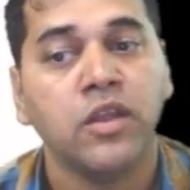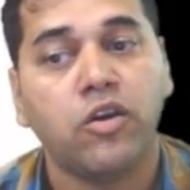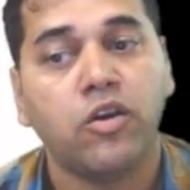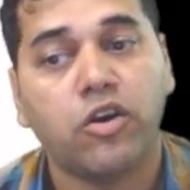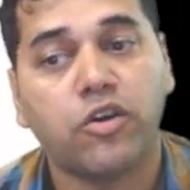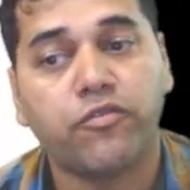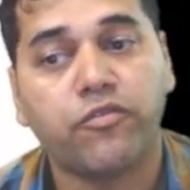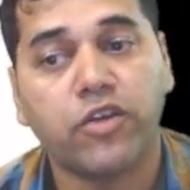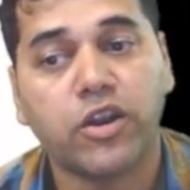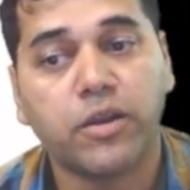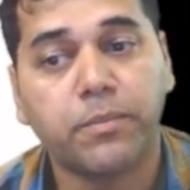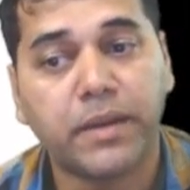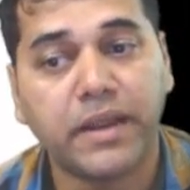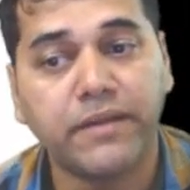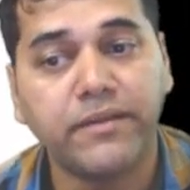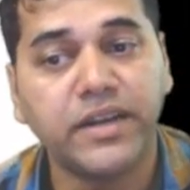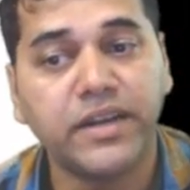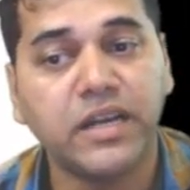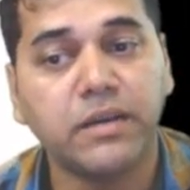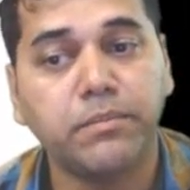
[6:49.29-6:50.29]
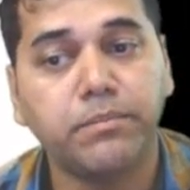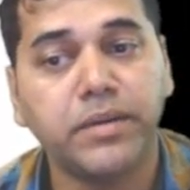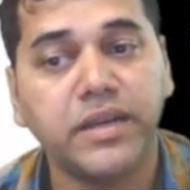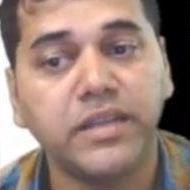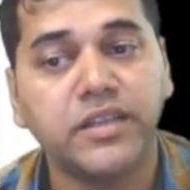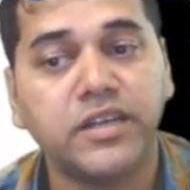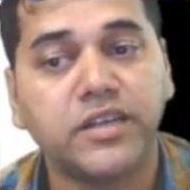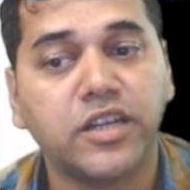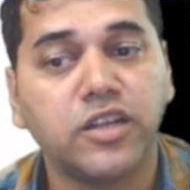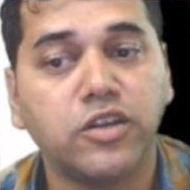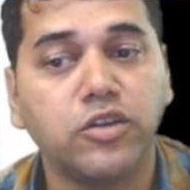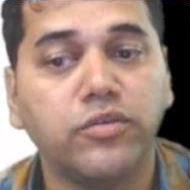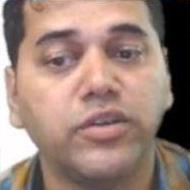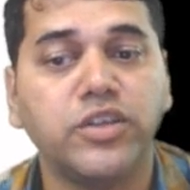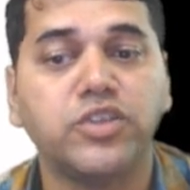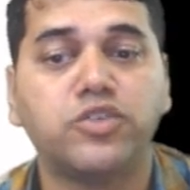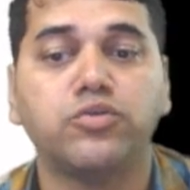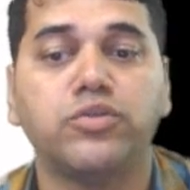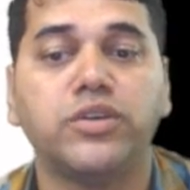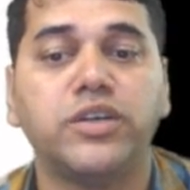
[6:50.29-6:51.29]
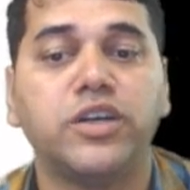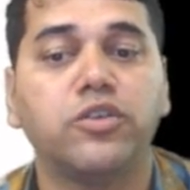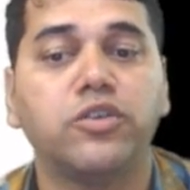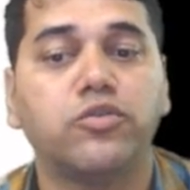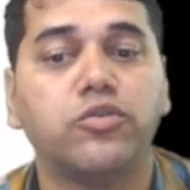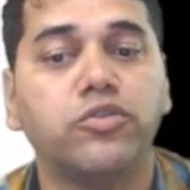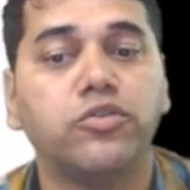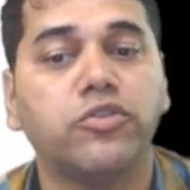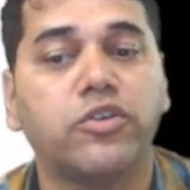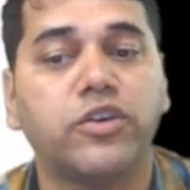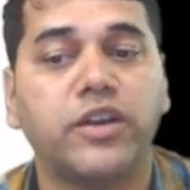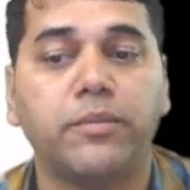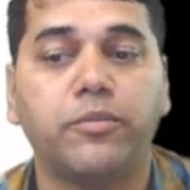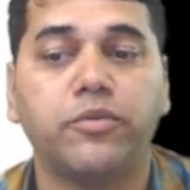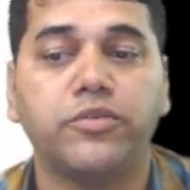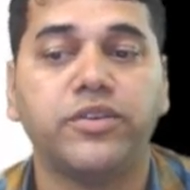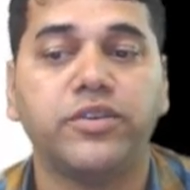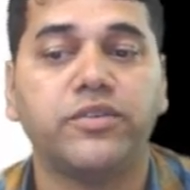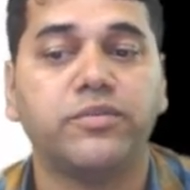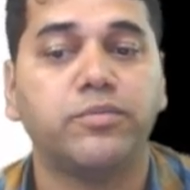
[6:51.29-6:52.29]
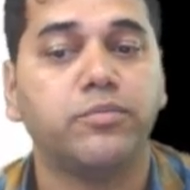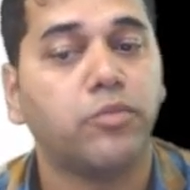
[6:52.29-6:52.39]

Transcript: Or for a private company, the turnover is 200 crores or deposits